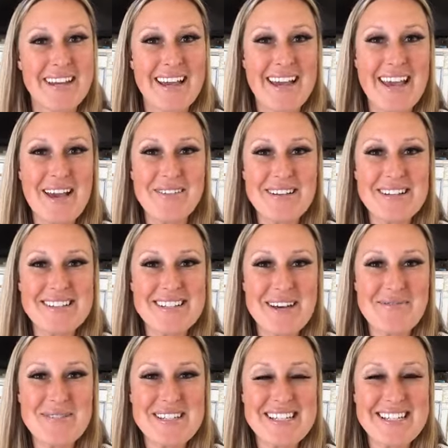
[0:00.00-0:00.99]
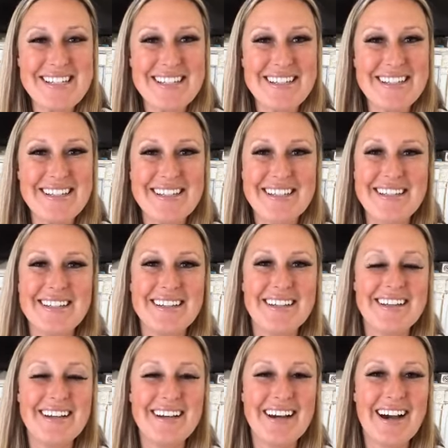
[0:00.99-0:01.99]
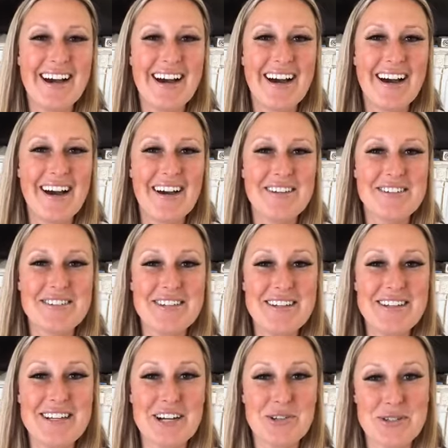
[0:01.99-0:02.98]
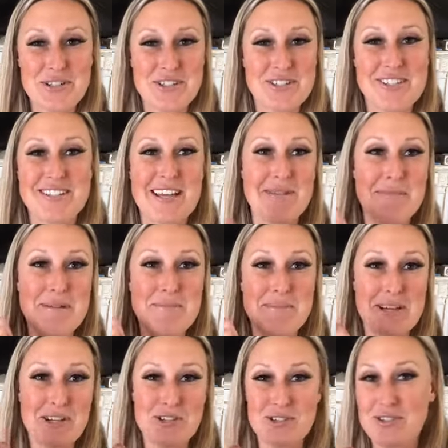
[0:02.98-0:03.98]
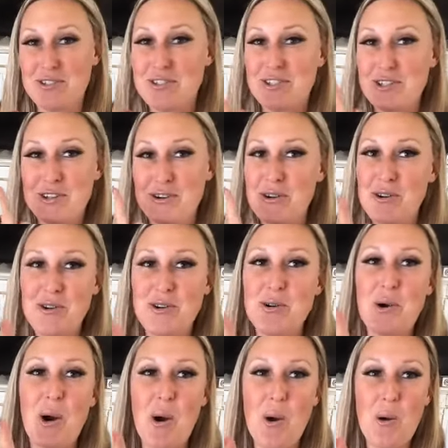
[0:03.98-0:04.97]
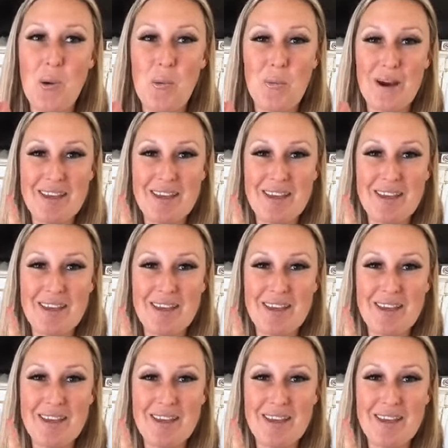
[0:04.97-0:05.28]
Hey, what's up, Cindy? Uh, Cindy actually just sent me pictures to her new home.